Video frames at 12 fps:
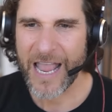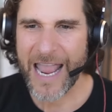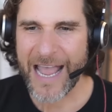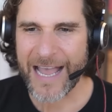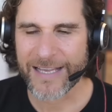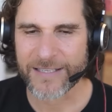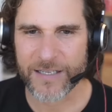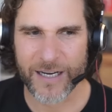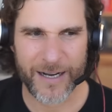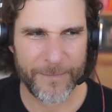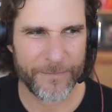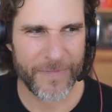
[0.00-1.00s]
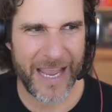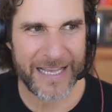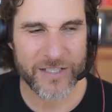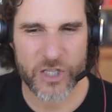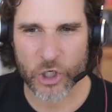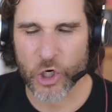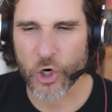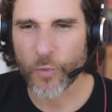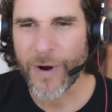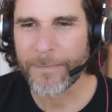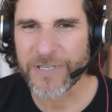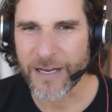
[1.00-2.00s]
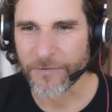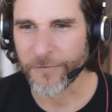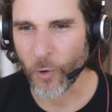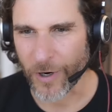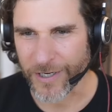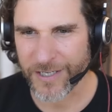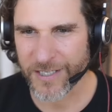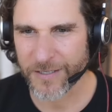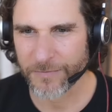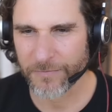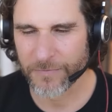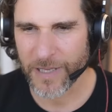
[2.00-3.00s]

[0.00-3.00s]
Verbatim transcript: as um, as the corrupting force.